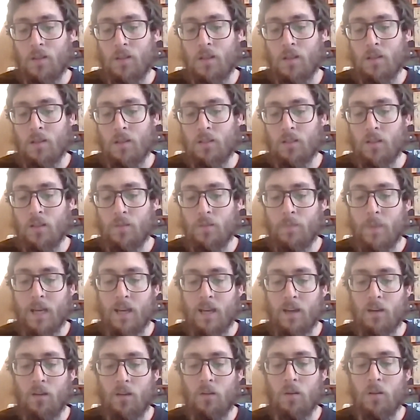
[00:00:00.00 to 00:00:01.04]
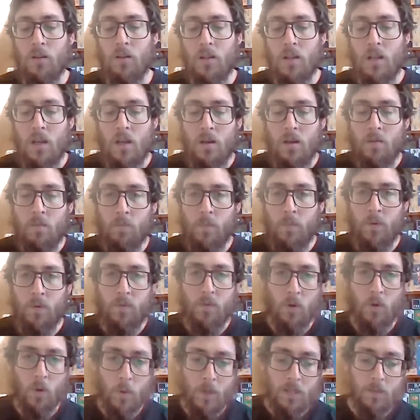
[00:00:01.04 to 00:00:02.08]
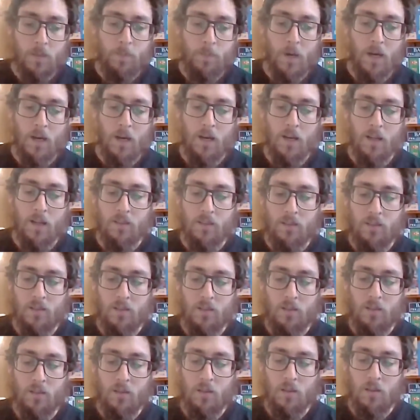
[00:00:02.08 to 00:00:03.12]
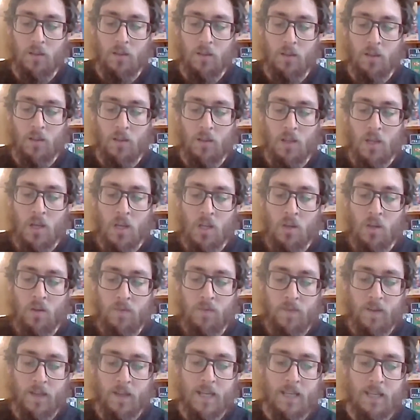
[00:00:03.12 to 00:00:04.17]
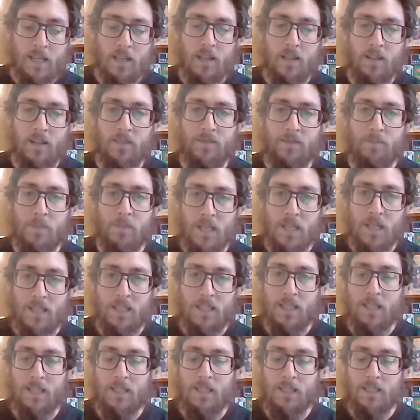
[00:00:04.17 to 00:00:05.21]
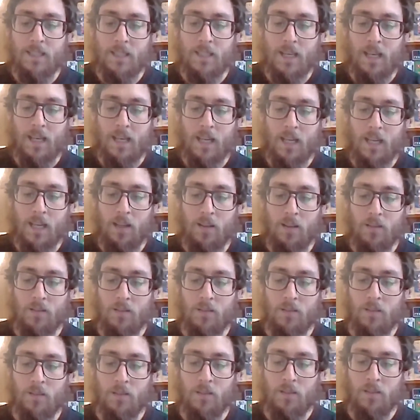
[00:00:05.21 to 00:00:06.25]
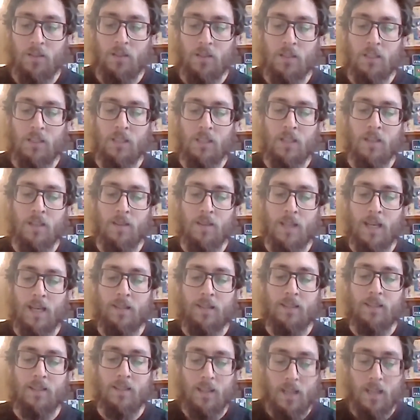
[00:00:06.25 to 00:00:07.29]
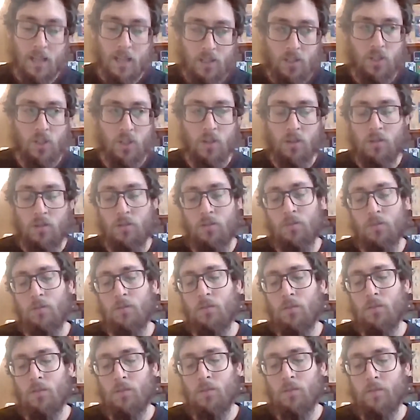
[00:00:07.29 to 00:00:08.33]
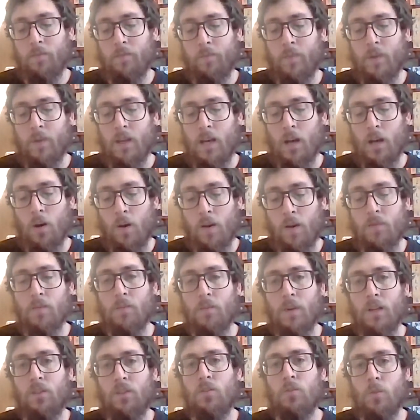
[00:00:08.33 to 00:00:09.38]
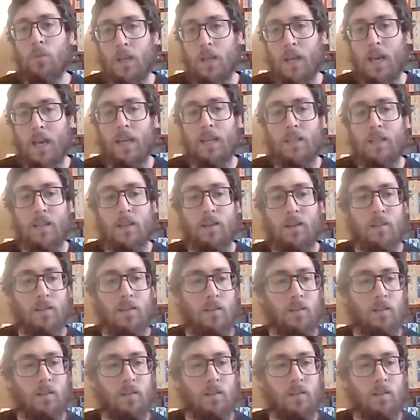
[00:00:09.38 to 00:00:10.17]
Somehow, before we depart, you find enough mercy to say, that's nature, however much we hate it.